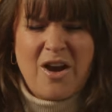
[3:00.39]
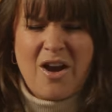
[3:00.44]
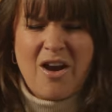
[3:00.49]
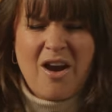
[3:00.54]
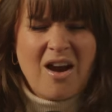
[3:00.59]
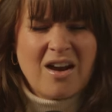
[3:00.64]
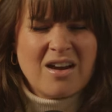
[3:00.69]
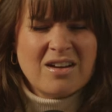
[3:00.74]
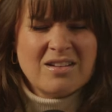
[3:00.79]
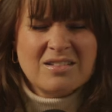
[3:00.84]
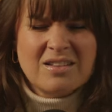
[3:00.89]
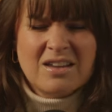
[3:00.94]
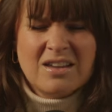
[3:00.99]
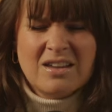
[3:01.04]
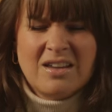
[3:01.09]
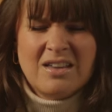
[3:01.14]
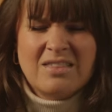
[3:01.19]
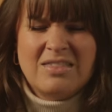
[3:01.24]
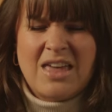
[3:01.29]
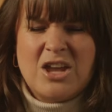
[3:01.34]
of our heart,
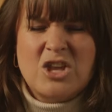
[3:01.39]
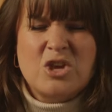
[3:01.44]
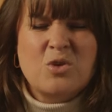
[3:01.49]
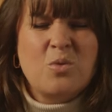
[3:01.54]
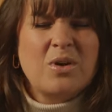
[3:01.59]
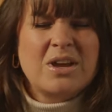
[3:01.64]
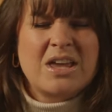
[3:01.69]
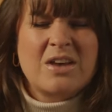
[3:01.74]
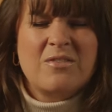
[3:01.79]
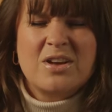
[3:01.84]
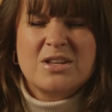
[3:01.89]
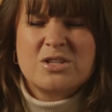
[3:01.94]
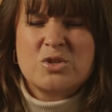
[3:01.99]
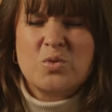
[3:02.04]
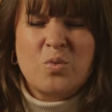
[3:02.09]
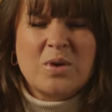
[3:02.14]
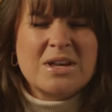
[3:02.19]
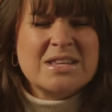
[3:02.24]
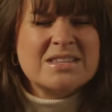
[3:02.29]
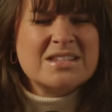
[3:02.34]
that you will give us
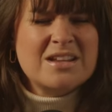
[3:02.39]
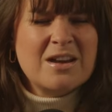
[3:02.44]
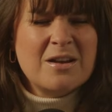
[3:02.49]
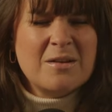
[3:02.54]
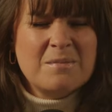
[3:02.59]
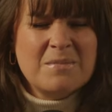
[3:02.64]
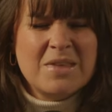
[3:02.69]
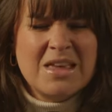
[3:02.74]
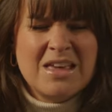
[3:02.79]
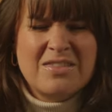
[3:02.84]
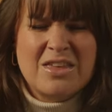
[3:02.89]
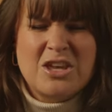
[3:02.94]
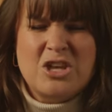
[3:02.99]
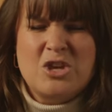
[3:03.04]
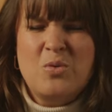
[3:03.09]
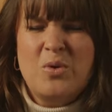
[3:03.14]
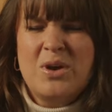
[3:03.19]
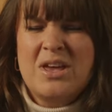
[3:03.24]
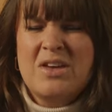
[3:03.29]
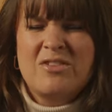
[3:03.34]
wisdom, that
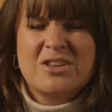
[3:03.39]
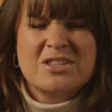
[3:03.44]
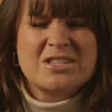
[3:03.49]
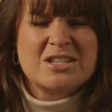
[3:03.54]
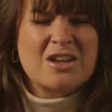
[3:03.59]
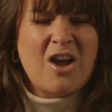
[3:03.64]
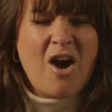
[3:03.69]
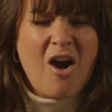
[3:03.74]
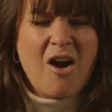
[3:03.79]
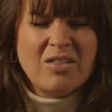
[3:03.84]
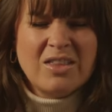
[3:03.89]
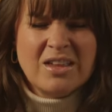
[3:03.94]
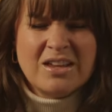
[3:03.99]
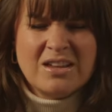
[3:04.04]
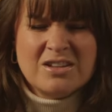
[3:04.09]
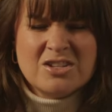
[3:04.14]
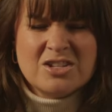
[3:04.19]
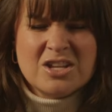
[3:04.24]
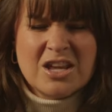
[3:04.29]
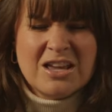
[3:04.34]
you will give us
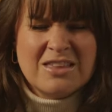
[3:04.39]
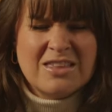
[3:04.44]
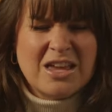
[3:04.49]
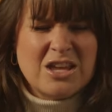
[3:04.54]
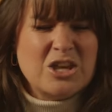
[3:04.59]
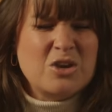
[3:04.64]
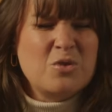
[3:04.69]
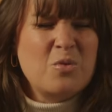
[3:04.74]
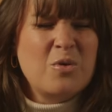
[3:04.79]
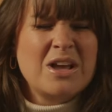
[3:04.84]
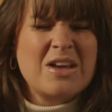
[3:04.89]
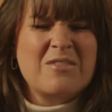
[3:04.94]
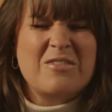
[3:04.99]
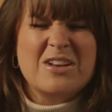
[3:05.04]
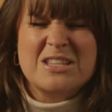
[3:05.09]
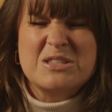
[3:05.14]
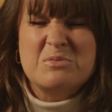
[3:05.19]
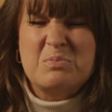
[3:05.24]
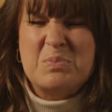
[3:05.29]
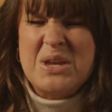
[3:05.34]
knowledge, that you will give
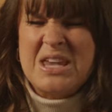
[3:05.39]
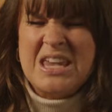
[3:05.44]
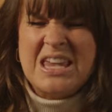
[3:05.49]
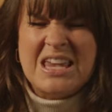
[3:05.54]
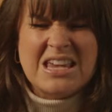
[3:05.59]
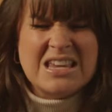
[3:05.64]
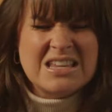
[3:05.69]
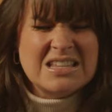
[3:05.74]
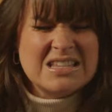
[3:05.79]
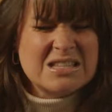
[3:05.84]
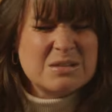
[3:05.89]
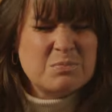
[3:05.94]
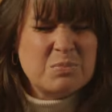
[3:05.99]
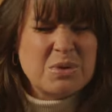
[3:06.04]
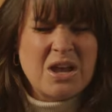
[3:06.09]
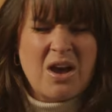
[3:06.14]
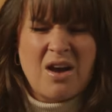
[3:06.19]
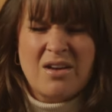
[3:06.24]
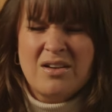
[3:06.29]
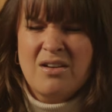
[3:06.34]
us peace
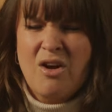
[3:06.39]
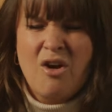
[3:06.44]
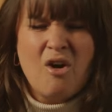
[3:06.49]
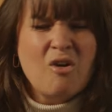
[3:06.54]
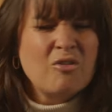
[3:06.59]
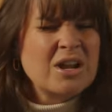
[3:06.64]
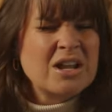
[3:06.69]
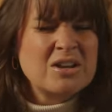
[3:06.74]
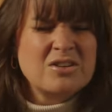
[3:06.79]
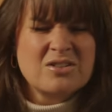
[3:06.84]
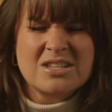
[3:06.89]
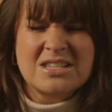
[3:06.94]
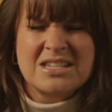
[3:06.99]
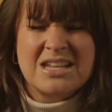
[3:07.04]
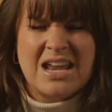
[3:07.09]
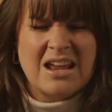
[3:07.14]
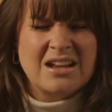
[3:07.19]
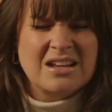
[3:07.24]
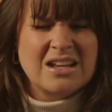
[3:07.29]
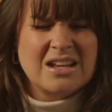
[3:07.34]
beyond our own
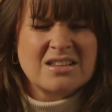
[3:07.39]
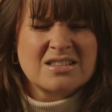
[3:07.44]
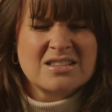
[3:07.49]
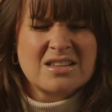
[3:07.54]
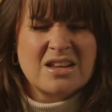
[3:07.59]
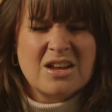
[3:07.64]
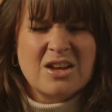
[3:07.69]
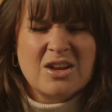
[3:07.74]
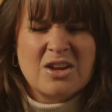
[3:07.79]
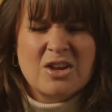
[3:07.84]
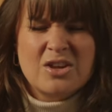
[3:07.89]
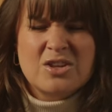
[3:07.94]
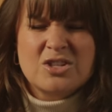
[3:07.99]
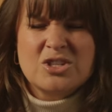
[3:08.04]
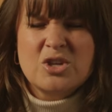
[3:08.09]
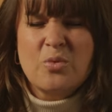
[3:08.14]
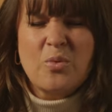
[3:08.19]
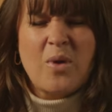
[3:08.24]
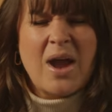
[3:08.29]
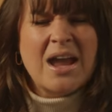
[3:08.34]
understandings.
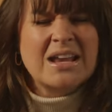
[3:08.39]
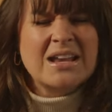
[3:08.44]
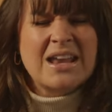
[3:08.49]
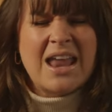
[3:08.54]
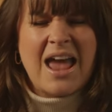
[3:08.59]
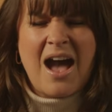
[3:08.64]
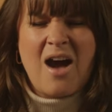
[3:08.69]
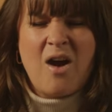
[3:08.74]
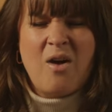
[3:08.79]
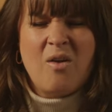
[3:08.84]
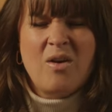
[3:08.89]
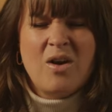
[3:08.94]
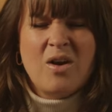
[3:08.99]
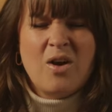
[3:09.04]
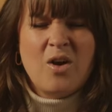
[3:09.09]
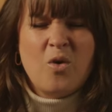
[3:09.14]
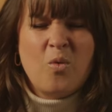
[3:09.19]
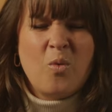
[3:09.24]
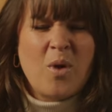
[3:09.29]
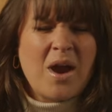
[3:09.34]
So right now,
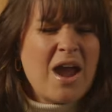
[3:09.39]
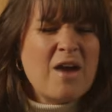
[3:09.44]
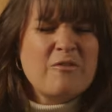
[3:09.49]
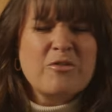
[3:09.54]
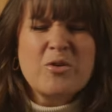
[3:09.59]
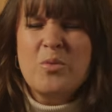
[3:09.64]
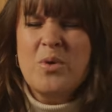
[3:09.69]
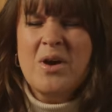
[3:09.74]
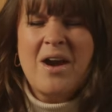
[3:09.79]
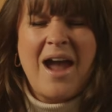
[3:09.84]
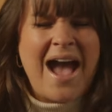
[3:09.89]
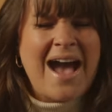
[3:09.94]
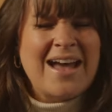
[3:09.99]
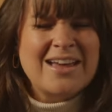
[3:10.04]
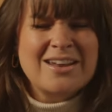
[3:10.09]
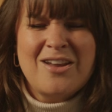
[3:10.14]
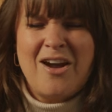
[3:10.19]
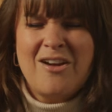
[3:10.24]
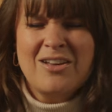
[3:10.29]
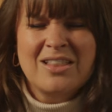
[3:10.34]
wherever we're
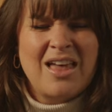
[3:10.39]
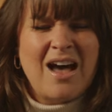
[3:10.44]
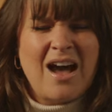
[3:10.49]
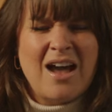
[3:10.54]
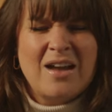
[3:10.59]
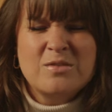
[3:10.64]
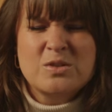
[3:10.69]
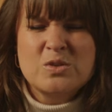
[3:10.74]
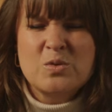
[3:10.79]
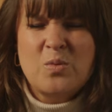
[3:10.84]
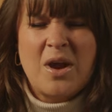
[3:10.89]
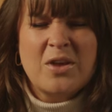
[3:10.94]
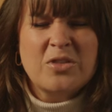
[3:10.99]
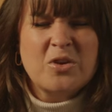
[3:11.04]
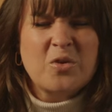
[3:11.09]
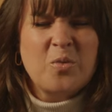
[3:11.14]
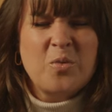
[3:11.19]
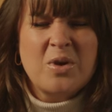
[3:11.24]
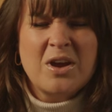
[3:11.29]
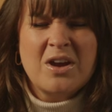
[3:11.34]
at in our lives,
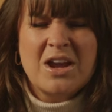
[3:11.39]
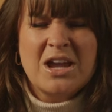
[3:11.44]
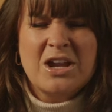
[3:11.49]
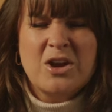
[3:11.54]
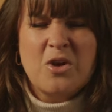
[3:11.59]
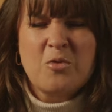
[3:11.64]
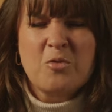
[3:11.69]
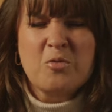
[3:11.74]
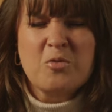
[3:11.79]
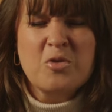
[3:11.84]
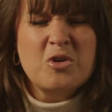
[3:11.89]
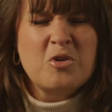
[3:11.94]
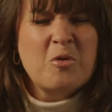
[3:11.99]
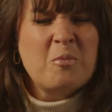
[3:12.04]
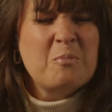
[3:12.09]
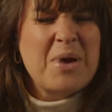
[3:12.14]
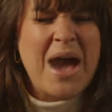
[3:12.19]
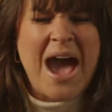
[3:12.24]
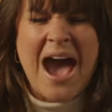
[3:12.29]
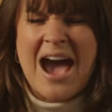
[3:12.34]
whether we're in a
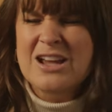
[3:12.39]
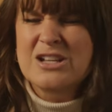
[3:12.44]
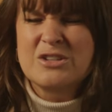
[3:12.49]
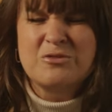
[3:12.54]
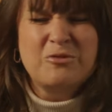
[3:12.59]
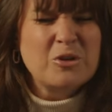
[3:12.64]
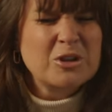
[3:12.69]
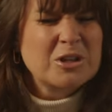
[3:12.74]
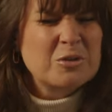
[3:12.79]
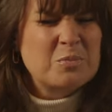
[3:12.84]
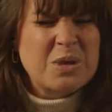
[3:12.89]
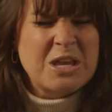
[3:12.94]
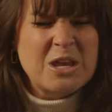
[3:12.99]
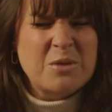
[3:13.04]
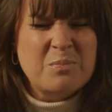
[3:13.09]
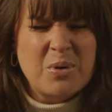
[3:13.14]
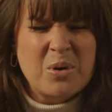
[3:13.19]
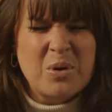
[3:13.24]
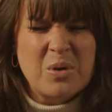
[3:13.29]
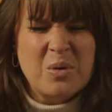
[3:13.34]
room packed full of
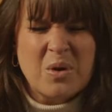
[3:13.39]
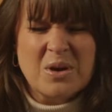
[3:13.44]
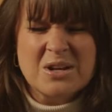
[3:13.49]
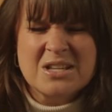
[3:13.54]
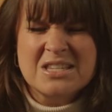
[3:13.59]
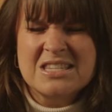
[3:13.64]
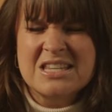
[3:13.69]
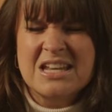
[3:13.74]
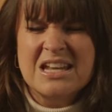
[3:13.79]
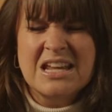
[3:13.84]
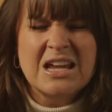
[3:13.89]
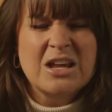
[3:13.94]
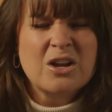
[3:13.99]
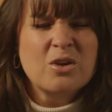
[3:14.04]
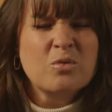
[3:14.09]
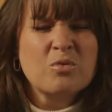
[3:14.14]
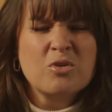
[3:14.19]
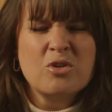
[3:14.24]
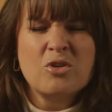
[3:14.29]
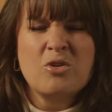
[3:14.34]
people or sitting in
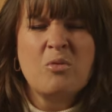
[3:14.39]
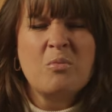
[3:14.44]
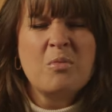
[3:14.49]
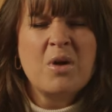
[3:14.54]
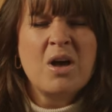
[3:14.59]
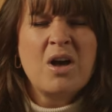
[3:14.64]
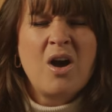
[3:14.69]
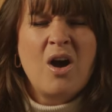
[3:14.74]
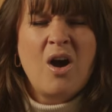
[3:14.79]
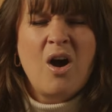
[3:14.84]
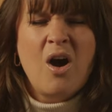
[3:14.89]
a room